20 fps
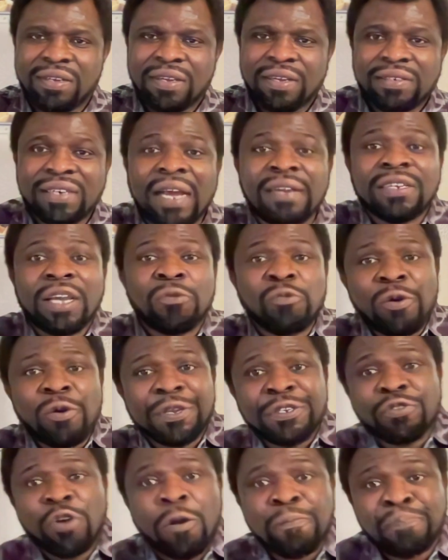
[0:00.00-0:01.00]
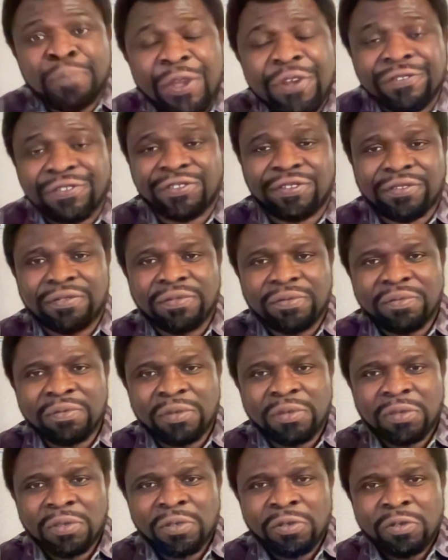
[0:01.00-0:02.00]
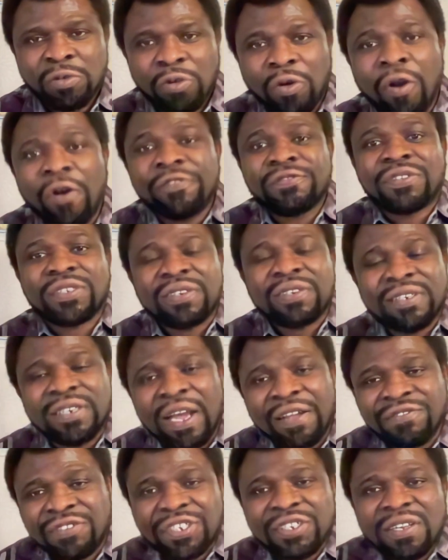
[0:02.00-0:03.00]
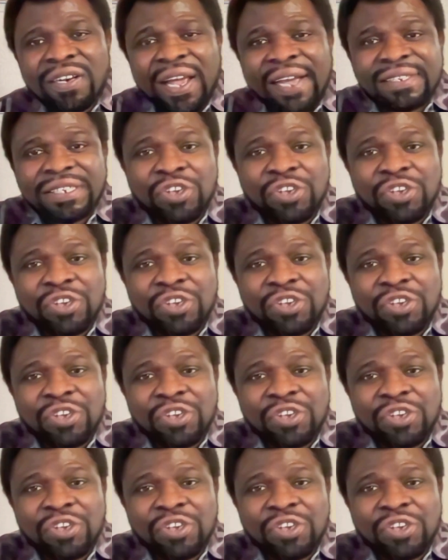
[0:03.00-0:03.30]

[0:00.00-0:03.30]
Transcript: that there will be no peace until the Nigeria